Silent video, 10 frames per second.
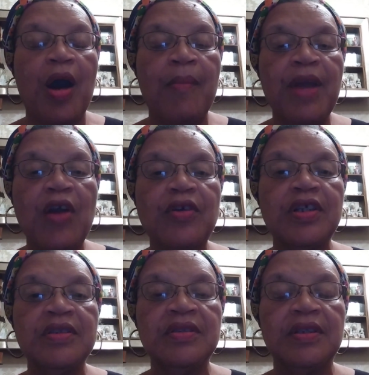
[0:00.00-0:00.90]

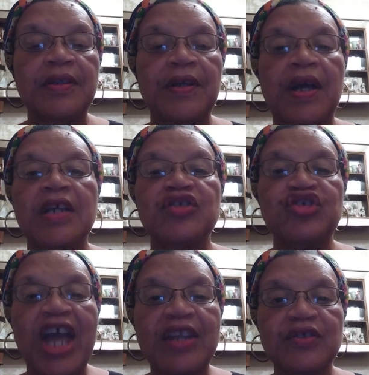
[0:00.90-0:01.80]
American
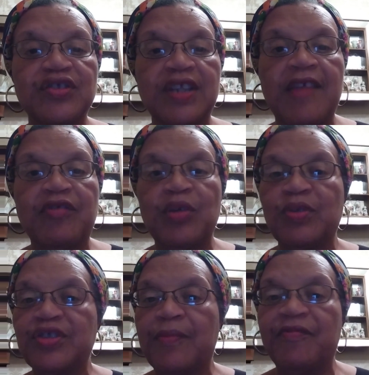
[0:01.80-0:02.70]
chattel slavery
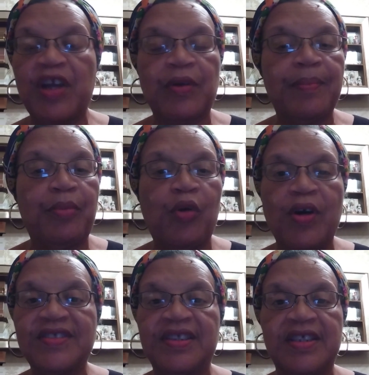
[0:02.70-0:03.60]
was a very
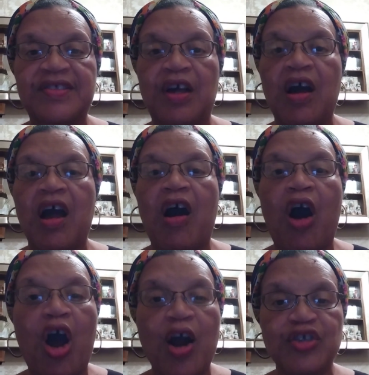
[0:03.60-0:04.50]
poisonous,
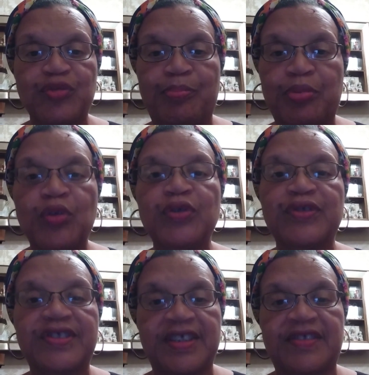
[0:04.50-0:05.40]
harsh,
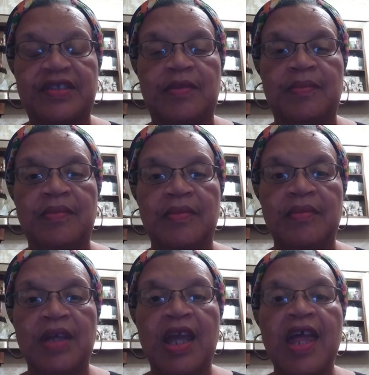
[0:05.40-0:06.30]
brutal system
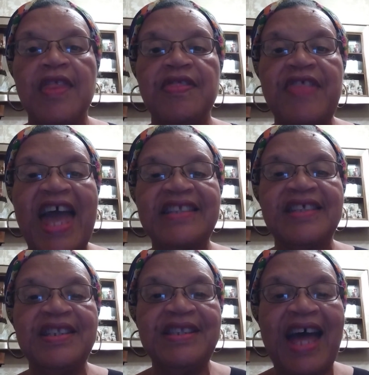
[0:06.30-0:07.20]
that
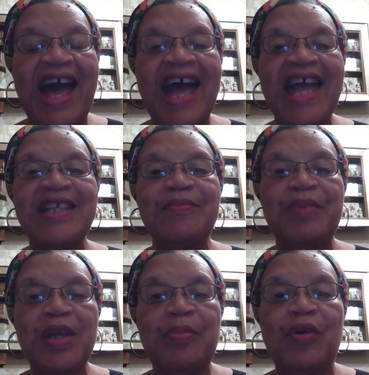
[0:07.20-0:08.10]
denied
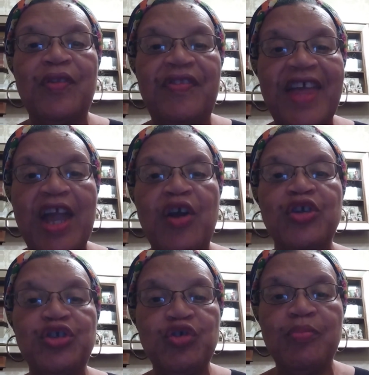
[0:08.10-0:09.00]
people
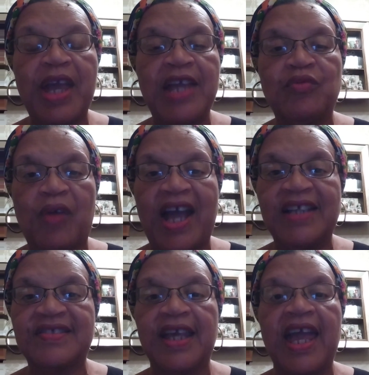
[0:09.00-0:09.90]
their humane
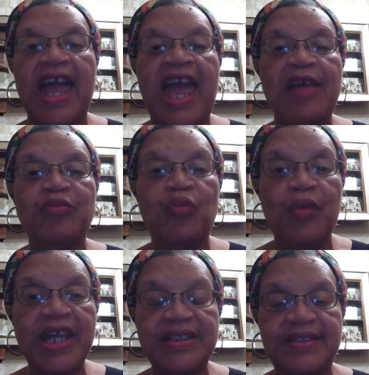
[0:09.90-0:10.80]
rights and
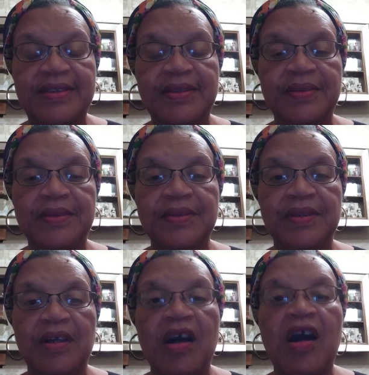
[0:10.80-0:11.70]
went
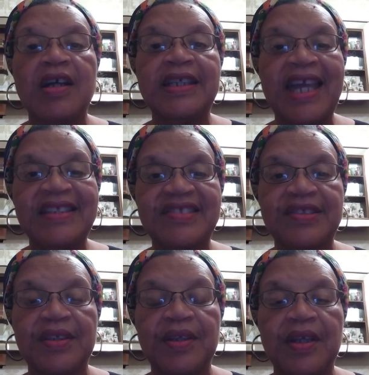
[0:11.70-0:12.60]

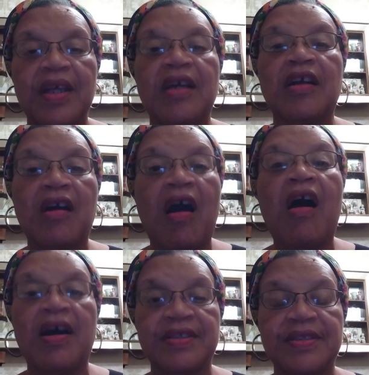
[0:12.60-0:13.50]
against
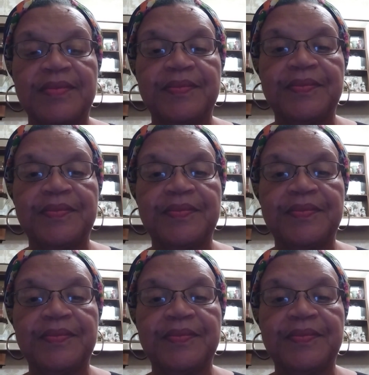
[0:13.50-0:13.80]
God.